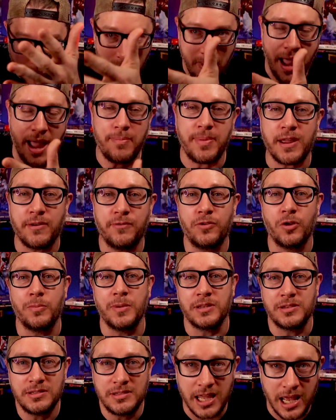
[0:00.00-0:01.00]
a Batman
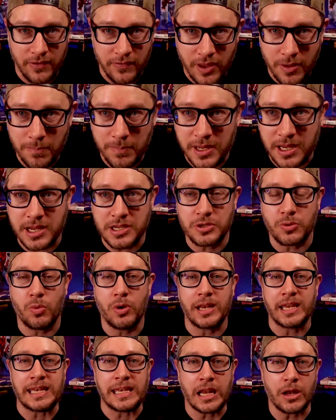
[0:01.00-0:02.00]
film instead of him because of
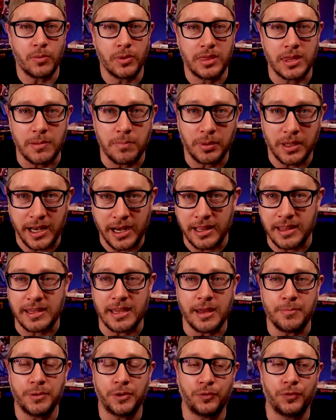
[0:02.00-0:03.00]
what he did with the Planet of
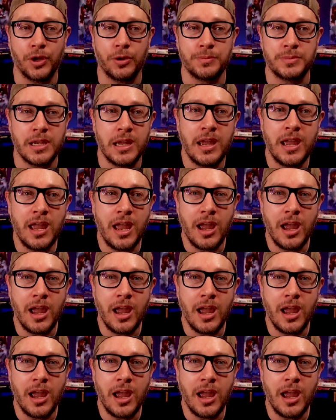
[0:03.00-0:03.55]
the Apes films.